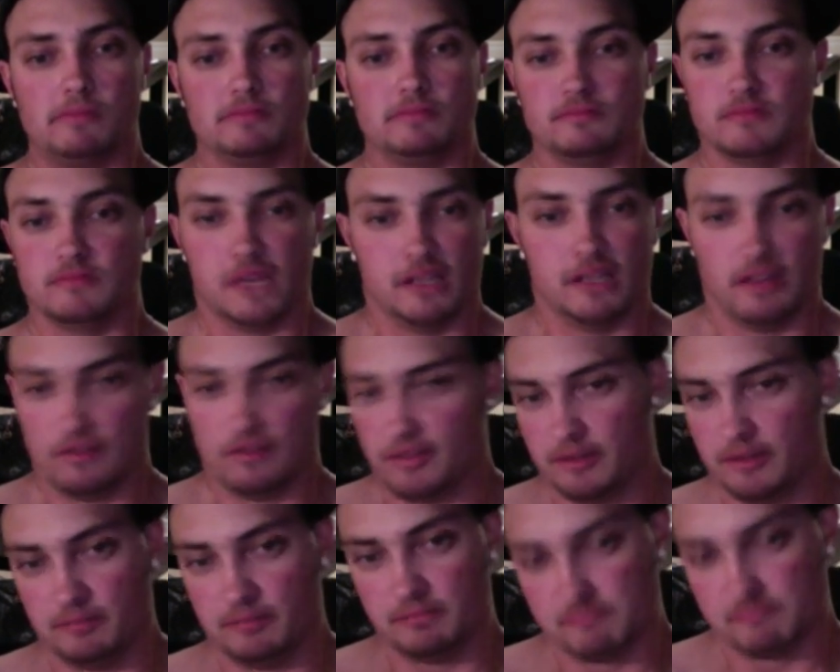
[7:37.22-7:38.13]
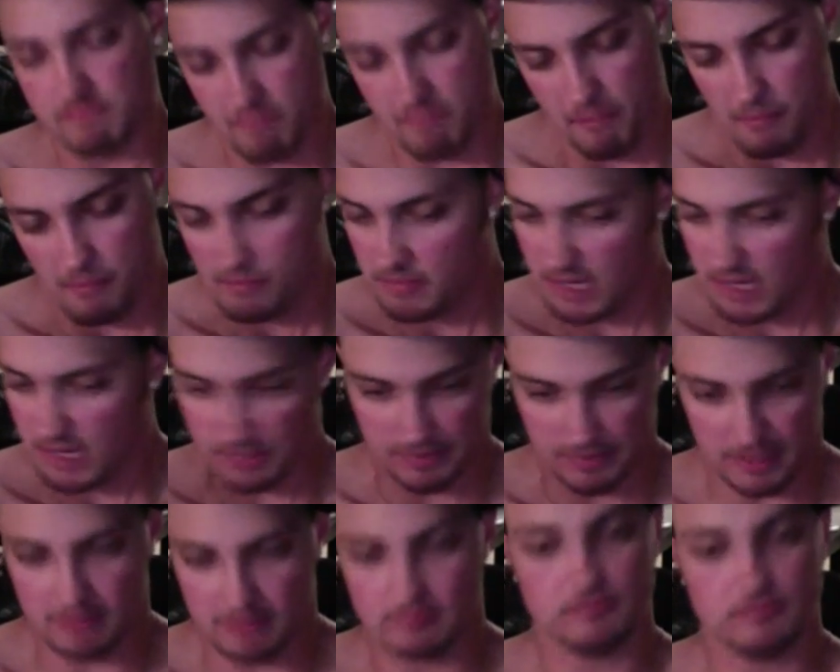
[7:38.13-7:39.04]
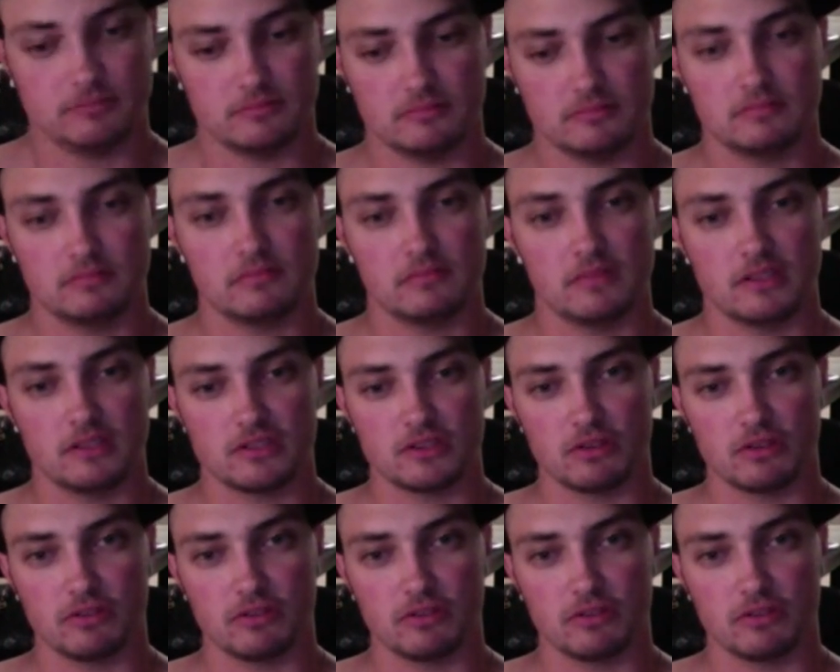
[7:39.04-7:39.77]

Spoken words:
I love it. I mean, so